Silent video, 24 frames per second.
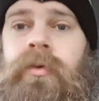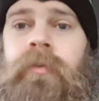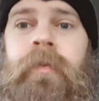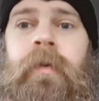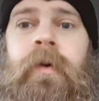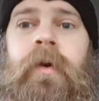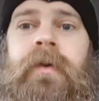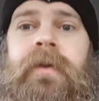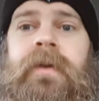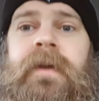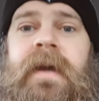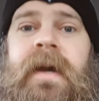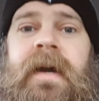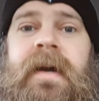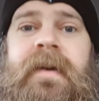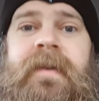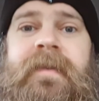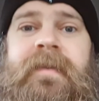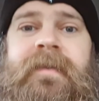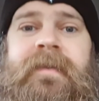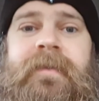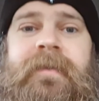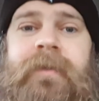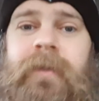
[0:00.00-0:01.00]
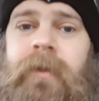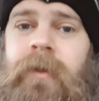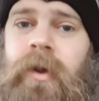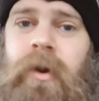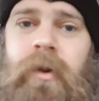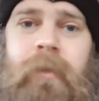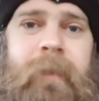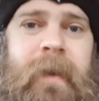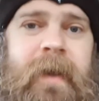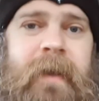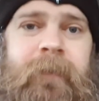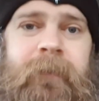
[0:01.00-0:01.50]
Podcasts. The
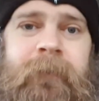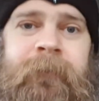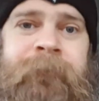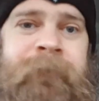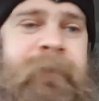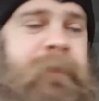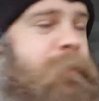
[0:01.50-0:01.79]
lot, man.